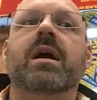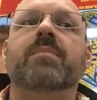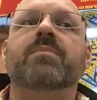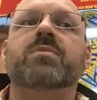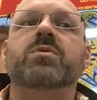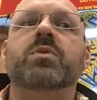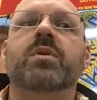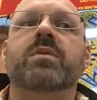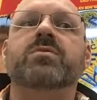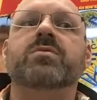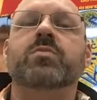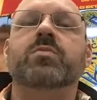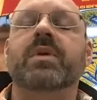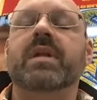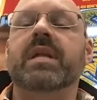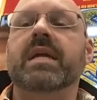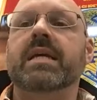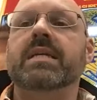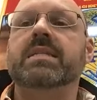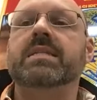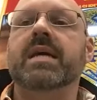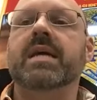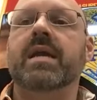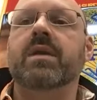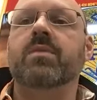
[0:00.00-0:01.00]
So I was really
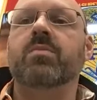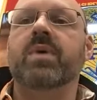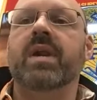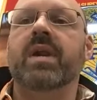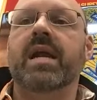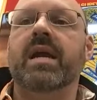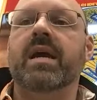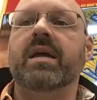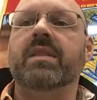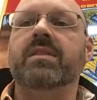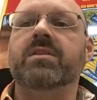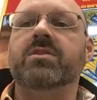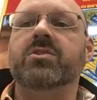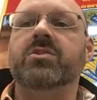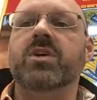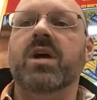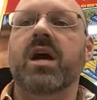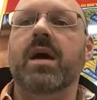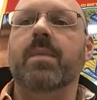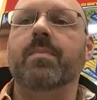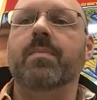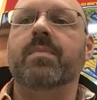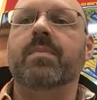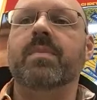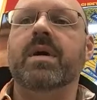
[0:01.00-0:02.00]
excited when I got the
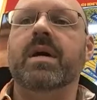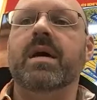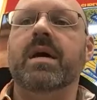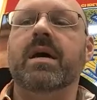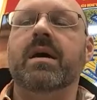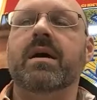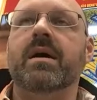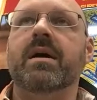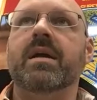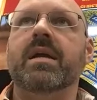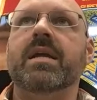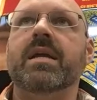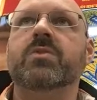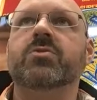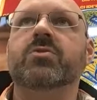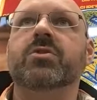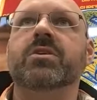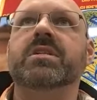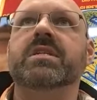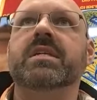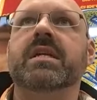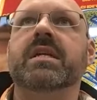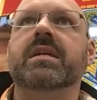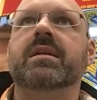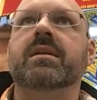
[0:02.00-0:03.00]
job.
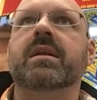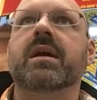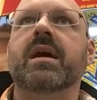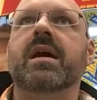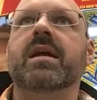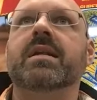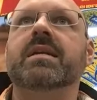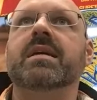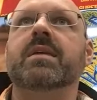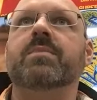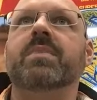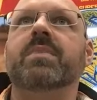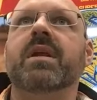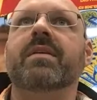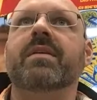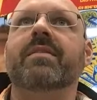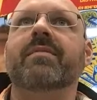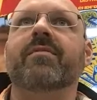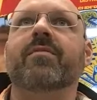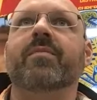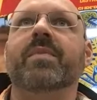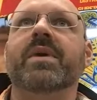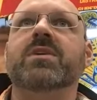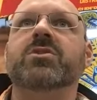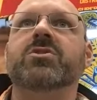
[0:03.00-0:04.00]
Interesting tidbit of
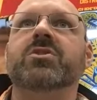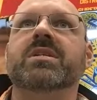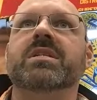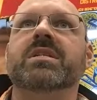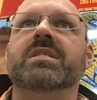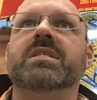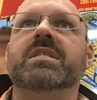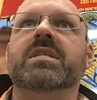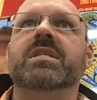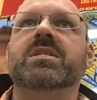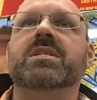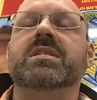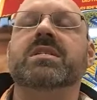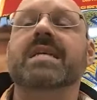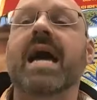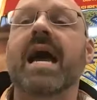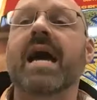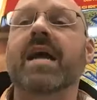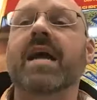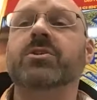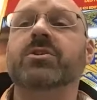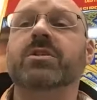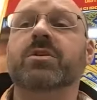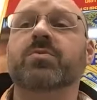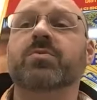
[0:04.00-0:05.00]
information is this was
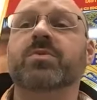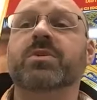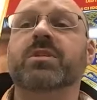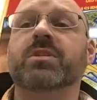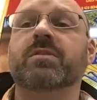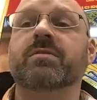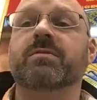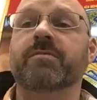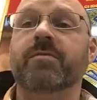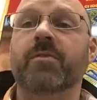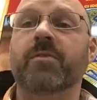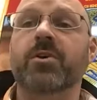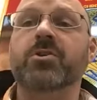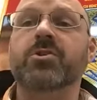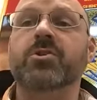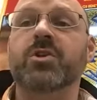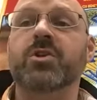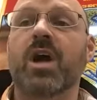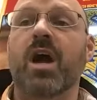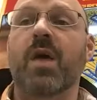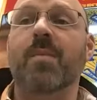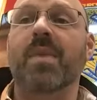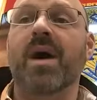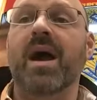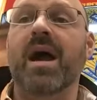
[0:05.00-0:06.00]
the first
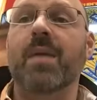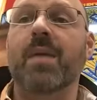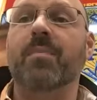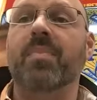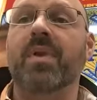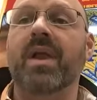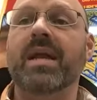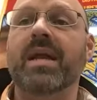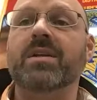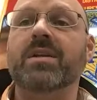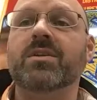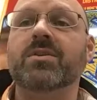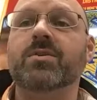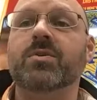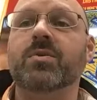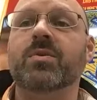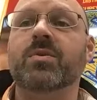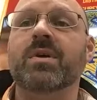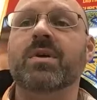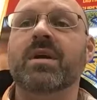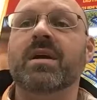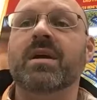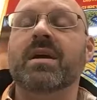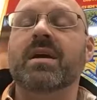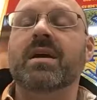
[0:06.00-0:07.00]
job I applied to
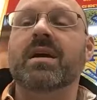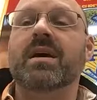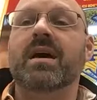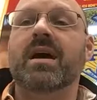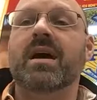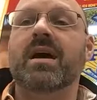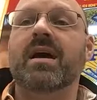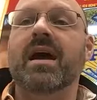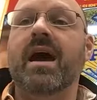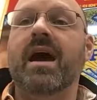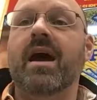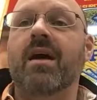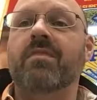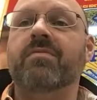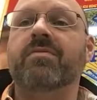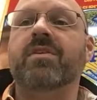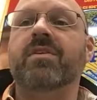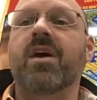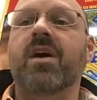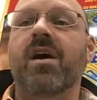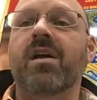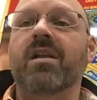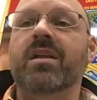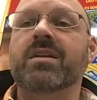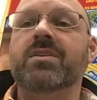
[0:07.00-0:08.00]
out of
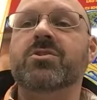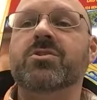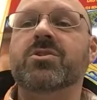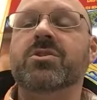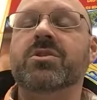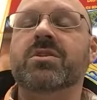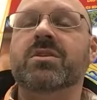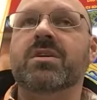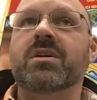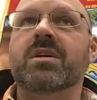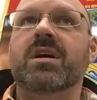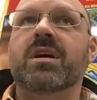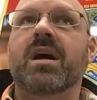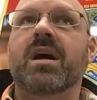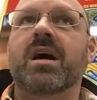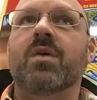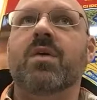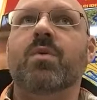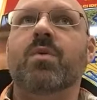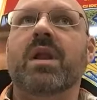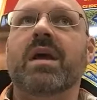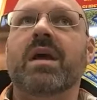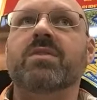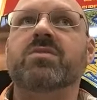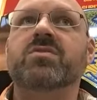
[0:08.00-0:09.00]
college
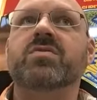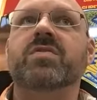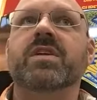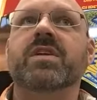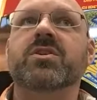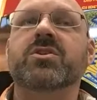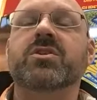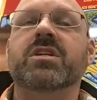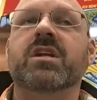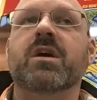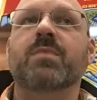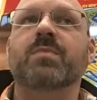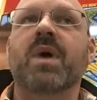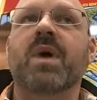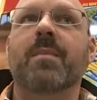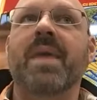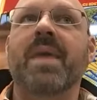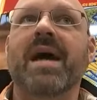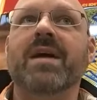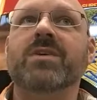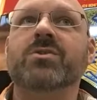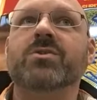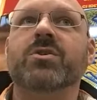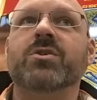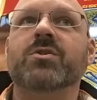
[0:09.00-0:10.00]
while I was finishing up my
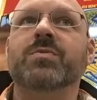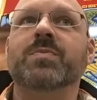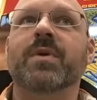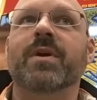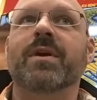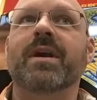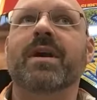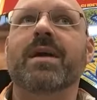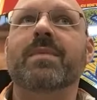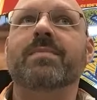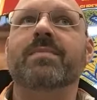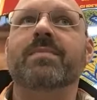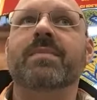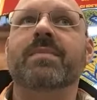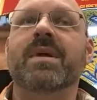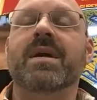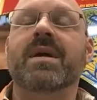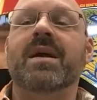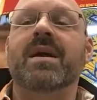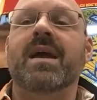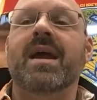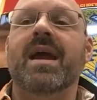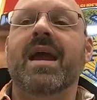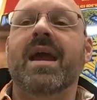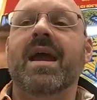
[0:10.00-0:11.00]
master's program,
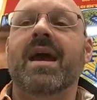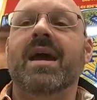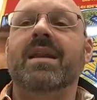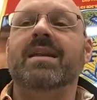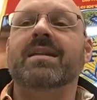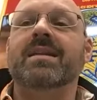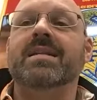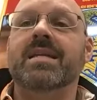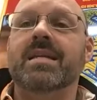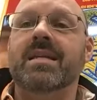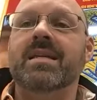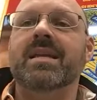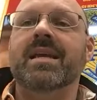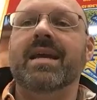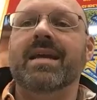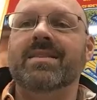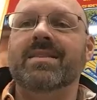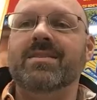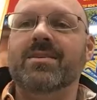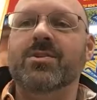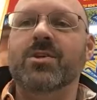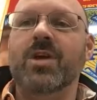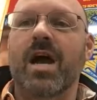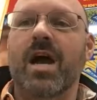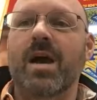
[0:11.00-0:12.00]
and didn't get
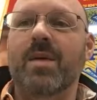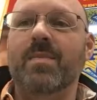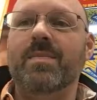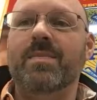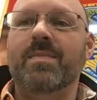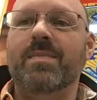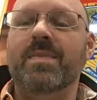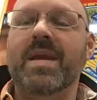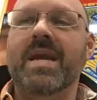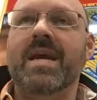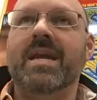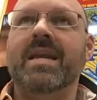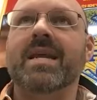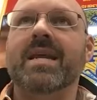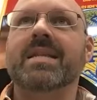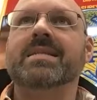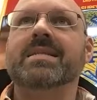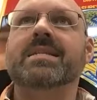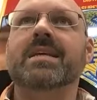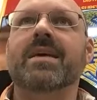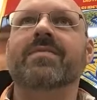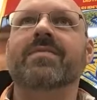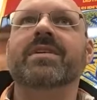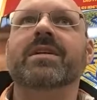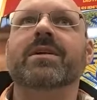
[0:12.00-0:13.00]
the job. And then
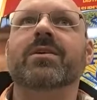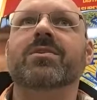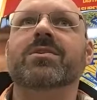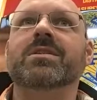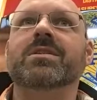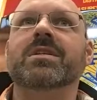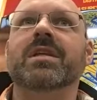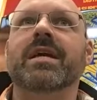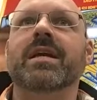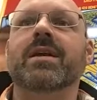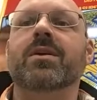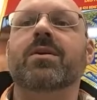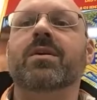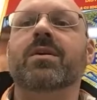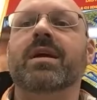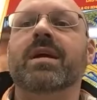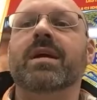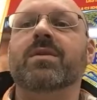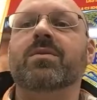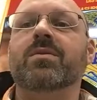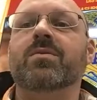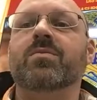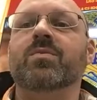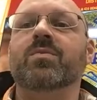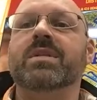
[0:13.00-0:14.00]
7 years later,
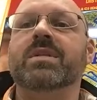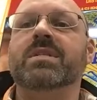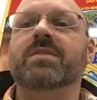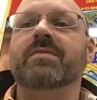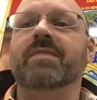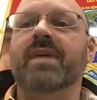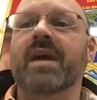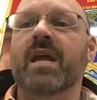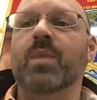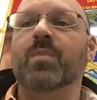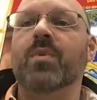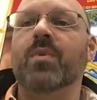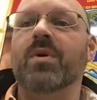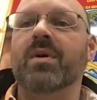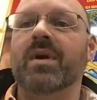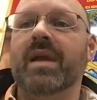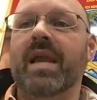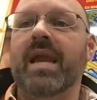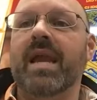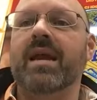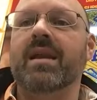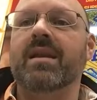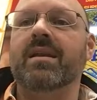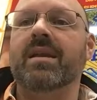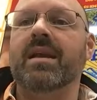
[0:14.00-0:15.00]
it was available
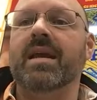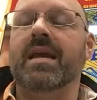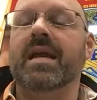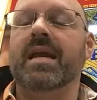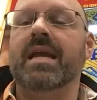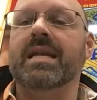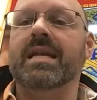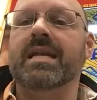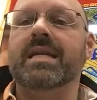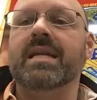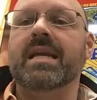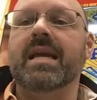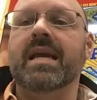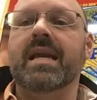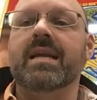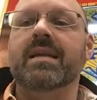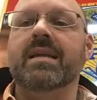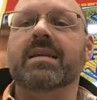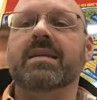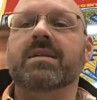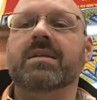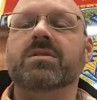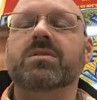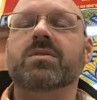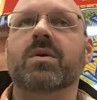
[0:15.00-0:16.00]
again, and I did get it.
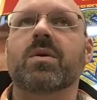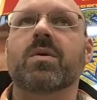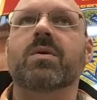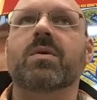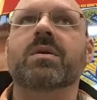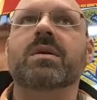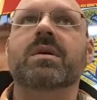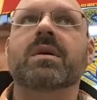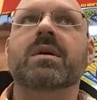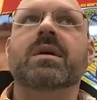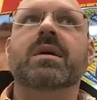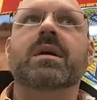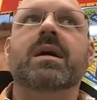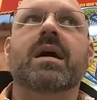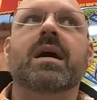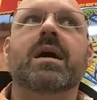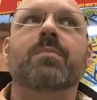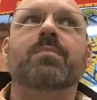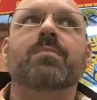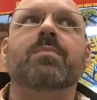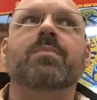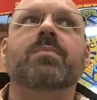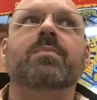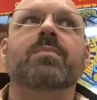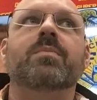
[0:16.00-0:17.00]
And so
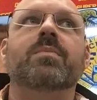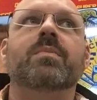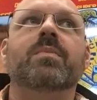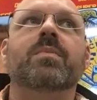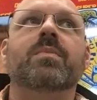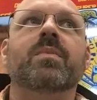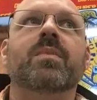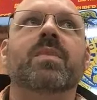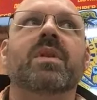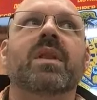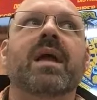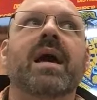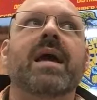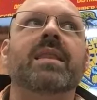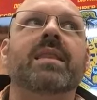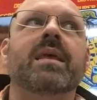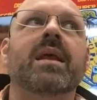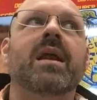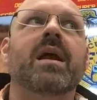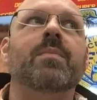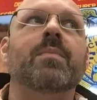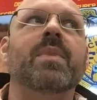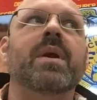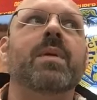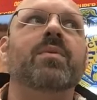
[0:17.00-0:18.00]
glad that
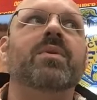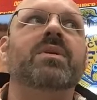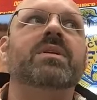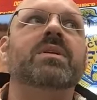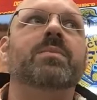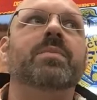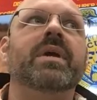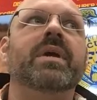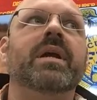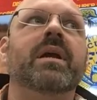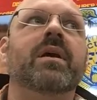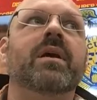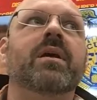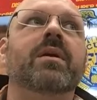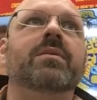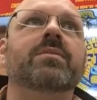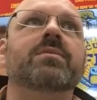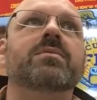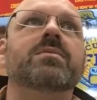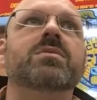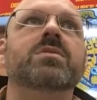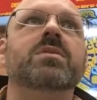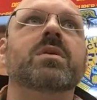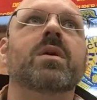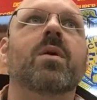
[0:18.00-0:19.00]
I'm able to be here.
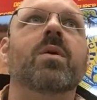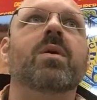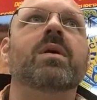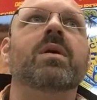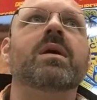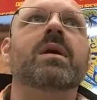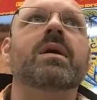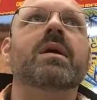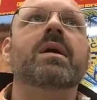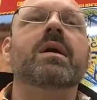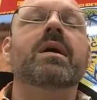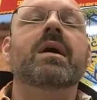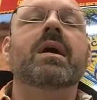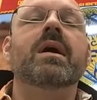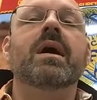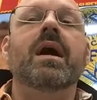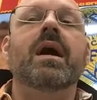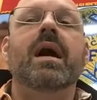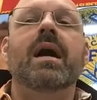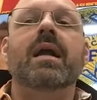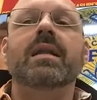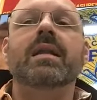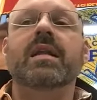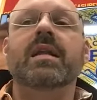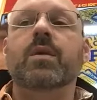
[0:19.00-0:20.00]
So
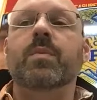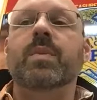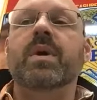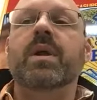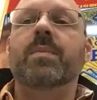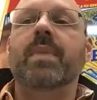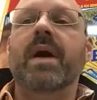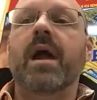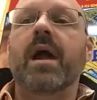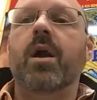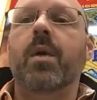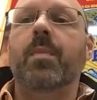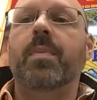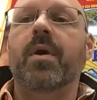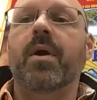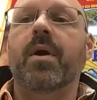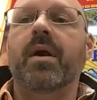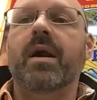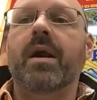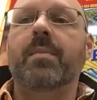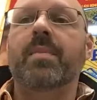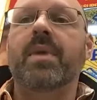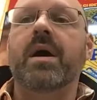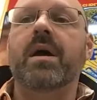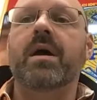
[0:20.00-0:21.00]
a little bit about our
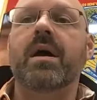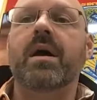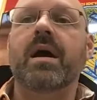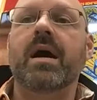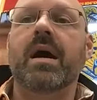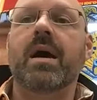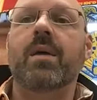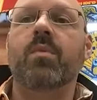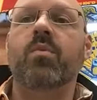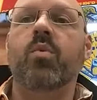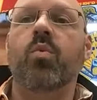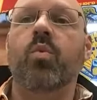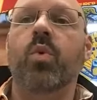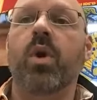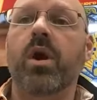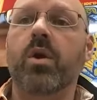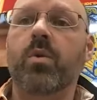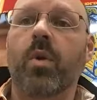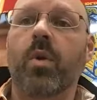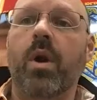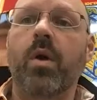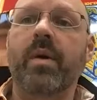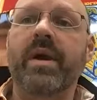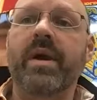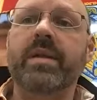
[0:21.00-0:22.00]
program. We're
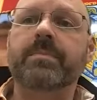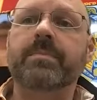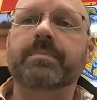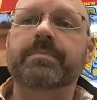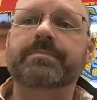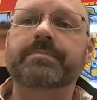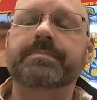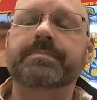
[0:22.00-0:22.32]
growing.